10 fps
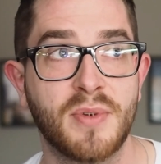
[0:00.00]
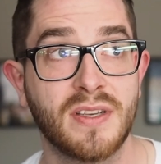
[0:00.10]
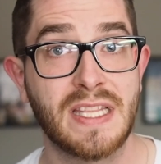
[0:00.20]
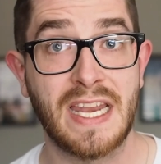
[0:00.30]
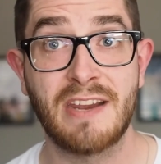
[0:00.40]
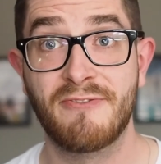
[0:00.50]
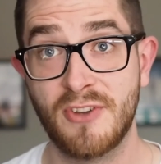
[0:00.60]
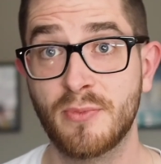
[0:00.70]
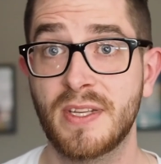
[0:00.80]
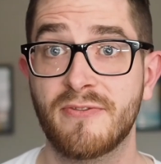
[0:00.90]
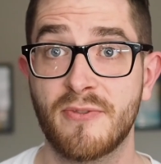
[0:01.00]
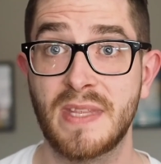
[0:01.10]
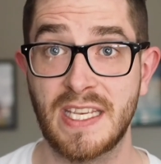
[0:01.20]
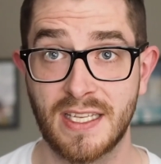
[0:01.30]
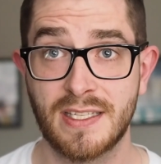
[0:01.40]
because then I filmed it from
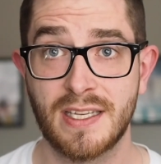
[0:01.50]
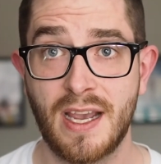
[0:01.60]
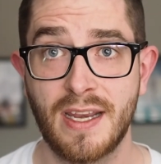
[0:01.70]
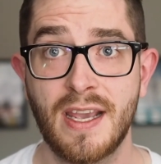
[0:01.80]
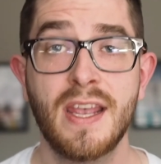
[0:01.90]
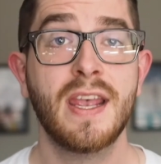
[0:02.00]
the inside,